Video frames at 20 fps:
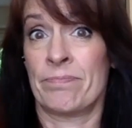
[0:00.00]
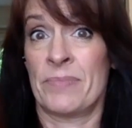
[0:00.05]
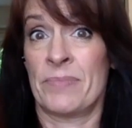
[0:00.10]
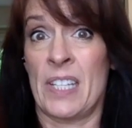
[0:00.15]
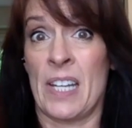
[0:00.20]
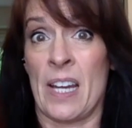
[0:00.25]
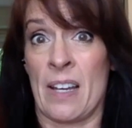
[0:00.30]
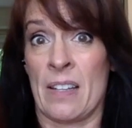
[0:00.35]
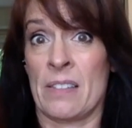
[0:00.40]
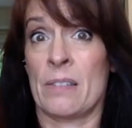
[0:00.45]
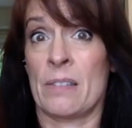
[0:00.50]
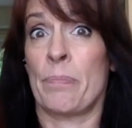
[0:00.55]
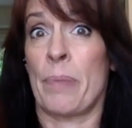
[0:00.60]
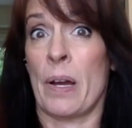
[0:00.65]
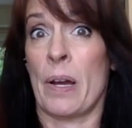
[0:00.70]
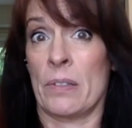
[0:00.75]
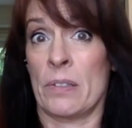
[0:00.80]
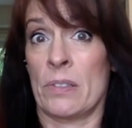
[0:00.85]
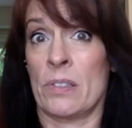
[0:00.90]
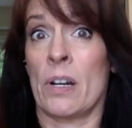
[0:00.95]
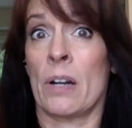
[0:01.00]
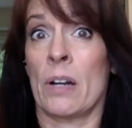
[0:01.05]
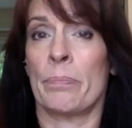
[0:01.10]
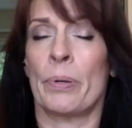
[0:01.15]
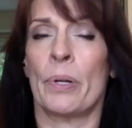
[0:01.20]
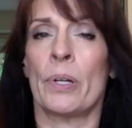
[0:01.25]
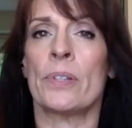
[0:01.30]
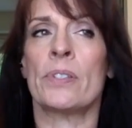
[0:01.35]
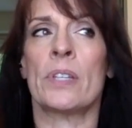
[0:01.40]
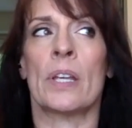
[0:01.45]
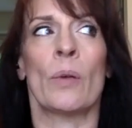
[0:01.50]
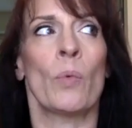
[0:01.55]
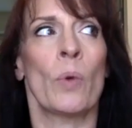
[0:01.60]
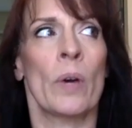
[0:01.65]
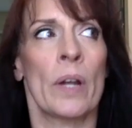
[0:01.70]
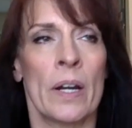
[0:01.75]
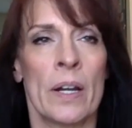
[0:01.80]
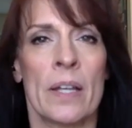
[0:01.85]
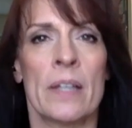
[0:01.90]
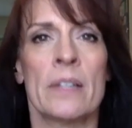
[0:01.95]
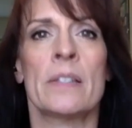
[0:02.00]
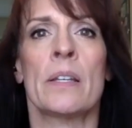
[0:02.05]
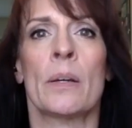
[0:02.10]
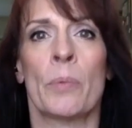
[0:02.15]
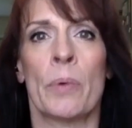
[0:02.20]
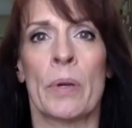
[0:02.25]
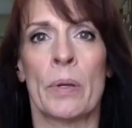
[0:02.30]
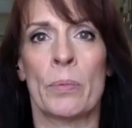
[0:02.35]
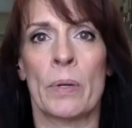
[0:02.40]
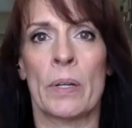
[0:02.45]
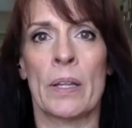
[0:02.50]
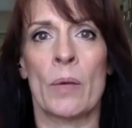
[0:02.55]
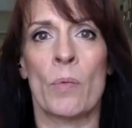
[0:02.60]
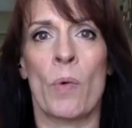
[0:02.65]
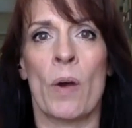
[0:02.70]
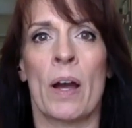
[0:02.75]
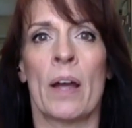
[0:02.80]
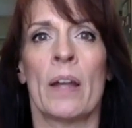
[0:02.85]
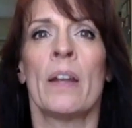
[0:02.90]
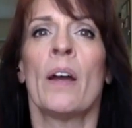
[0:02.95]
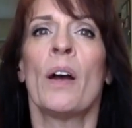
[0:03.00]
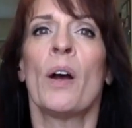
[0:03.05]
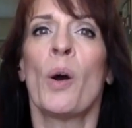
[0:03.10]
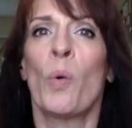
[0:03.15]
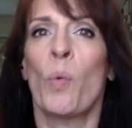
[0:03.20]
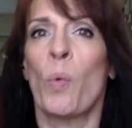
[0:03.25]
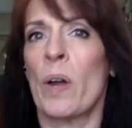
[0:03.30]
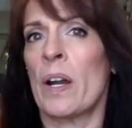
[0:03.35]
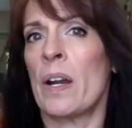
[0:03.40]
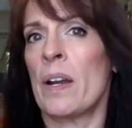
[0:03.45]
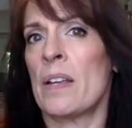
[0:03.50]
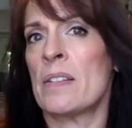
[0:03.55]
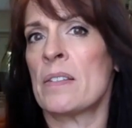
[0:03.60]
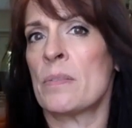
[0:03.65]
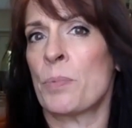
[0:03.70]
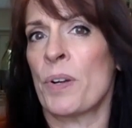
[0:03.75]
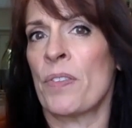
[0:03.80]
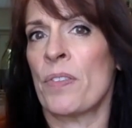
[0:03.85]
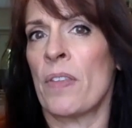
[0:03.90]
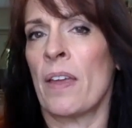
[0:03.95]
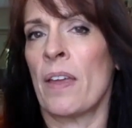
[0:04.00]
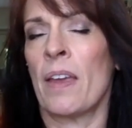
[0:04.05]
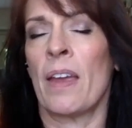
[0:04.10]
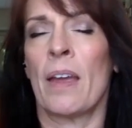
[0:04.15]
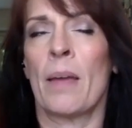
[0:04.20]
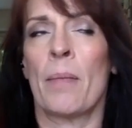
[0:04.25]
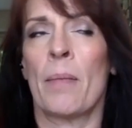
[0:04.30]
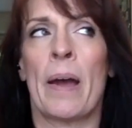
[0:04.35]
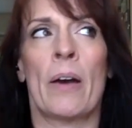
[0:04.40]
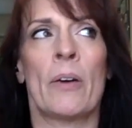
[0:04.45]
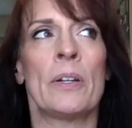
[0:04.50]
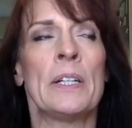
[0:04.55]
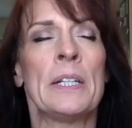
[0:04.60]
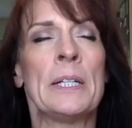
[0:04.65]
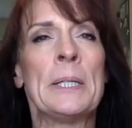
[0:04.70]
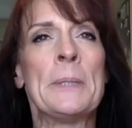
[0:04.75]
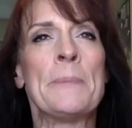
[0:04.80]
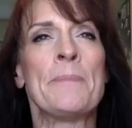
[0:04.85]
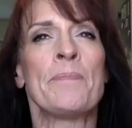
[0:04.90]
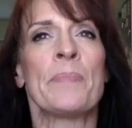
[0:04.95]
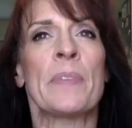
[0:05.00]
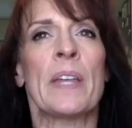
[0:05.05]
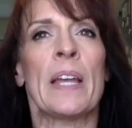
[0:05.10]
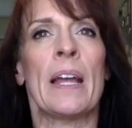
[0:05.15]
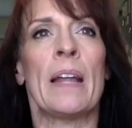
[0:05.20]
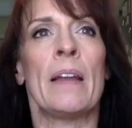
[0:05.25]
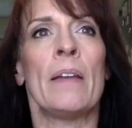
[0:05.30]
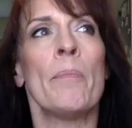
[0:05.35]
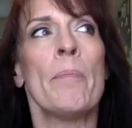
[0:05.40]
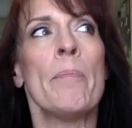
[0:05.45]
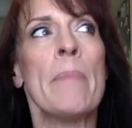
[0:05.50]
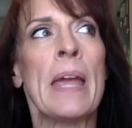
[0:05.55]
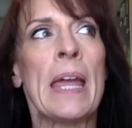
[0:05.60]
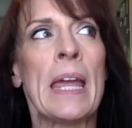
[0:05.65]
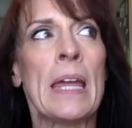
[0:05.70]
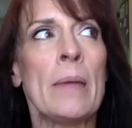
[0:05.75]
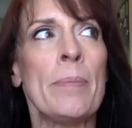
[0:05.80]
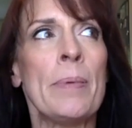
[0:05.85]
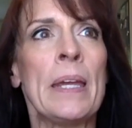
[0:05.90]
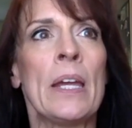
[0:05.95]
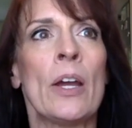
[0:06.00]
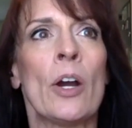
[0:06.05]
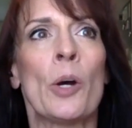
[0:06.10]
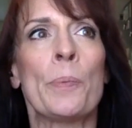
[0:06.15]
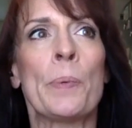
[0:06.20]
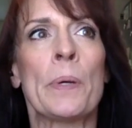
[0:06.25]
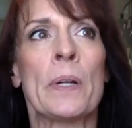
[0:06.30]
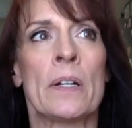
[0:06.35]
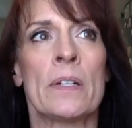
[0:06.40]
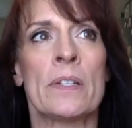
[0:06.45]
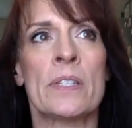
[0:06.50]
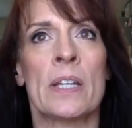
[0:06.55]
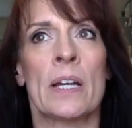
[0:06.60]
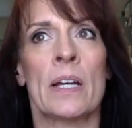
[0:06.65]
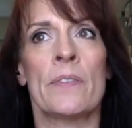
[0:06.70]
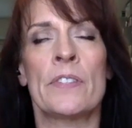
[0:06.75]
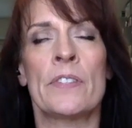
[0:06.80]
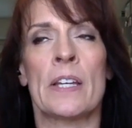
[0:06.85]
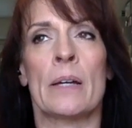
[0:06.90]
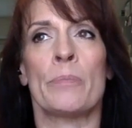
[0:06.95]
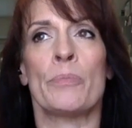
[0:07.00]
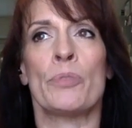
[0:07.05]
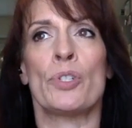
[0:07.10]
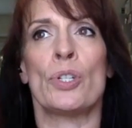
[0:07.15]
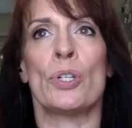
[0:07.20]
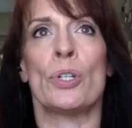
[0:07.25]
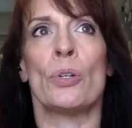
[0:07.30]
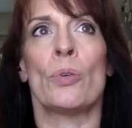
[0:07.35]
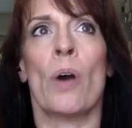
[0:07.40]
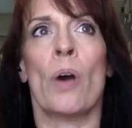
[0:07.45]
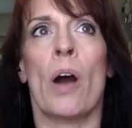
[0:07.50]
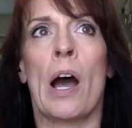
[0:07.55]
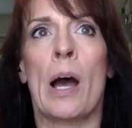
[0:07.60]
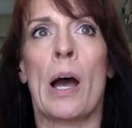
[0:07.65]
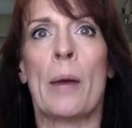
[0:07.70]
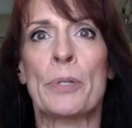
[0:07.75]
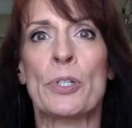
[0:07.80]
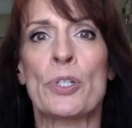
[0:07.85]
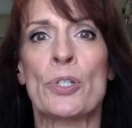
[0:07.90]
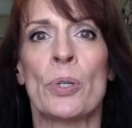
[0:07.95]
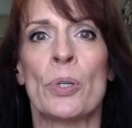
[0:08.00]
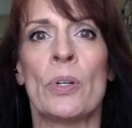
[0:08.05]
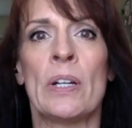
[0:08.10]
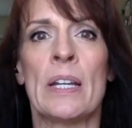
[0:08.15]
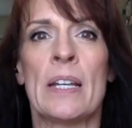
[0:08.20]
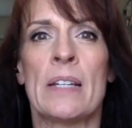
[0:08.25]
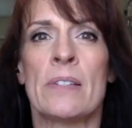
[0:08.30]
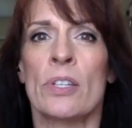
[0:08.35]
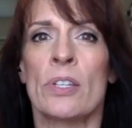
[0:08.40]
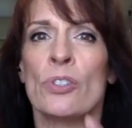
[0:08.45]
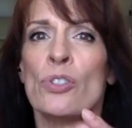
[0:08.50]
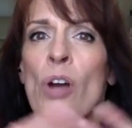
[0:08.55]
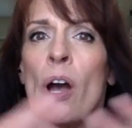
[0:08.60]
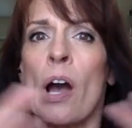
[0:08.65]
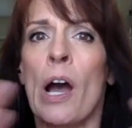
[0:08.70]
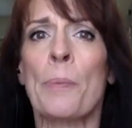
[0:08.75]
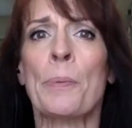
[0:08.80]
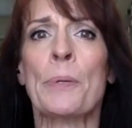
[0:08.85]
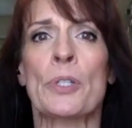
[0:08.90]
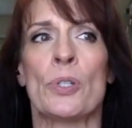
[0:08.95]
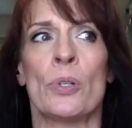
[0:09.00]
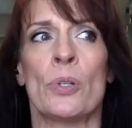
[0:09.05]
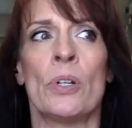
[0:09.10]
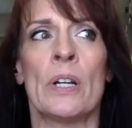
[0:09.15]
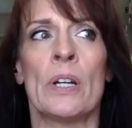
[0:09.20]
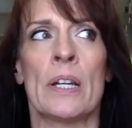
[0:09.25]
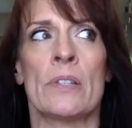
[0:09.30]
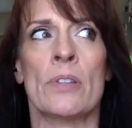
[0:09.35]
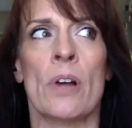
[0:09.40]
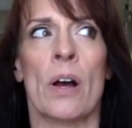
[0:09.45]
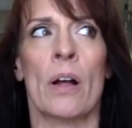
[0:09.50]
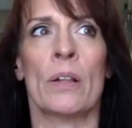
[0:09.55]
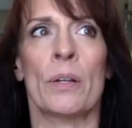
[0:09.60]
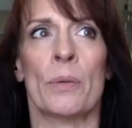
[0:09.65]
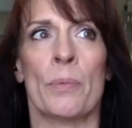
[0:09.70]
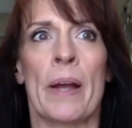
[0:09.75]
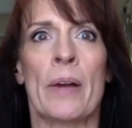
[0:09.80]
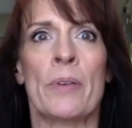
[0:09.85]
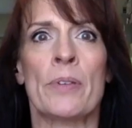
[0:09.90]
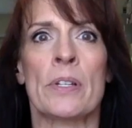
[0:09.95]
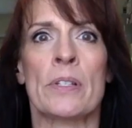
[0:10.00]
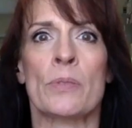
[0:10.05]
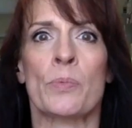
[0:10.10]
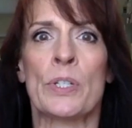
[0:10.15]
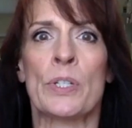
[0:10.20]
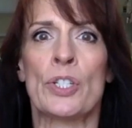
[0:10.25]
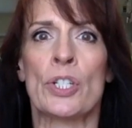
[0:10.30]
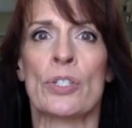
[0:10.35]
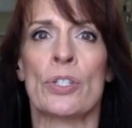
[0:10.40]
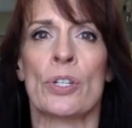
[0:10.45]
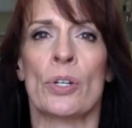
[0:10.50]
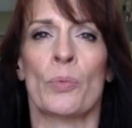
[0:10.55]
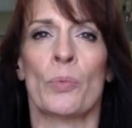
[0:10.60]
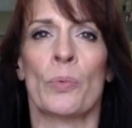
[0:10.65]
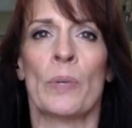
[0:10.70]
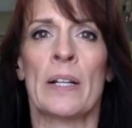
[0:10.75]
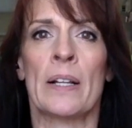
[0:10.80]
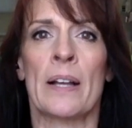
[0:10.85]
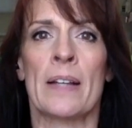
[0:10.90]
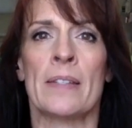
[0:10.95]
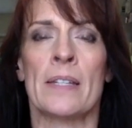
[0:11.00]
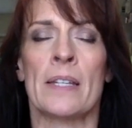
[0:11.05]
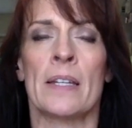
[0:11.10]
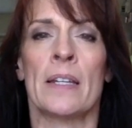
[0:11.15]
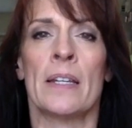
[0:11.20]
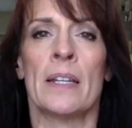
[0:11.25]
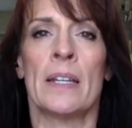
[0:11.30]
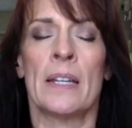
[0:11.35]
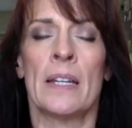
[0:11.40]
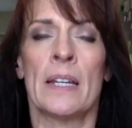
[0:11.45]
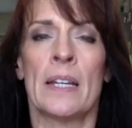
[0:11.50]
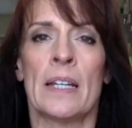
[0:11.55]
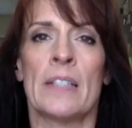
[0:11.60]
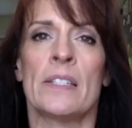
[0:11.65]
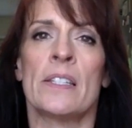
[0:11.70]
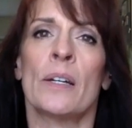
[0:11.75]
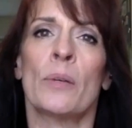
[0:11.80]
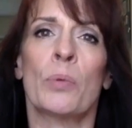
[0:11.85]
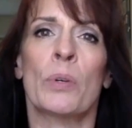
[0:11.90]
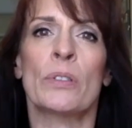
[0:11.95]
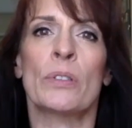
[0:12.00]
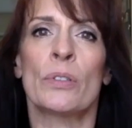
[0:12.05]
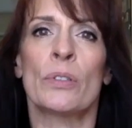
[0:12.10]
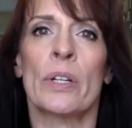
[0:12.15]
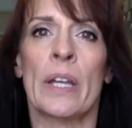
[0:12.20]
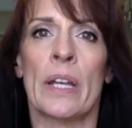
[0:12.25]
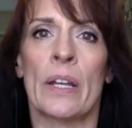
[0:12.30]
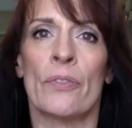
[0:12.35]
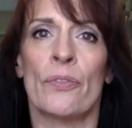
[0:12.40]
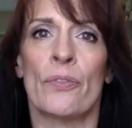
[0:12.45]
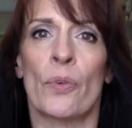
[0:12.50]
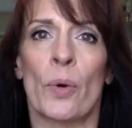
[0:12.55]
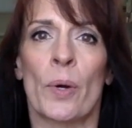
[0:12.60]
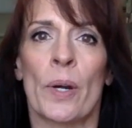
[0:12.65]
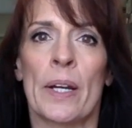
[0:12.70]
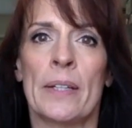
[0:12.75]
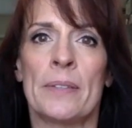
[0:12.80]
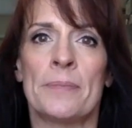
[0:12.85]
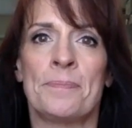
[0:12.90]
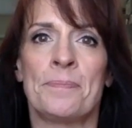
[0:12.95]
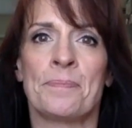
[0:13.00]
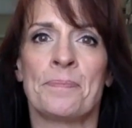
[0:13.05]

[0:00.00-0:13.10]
test, start pulsing what it is that we really want, what it is we're thinking about, and maybe open ourselves up to opportunities. There's opportunities all around us. We just don't realize it until we're looking for it.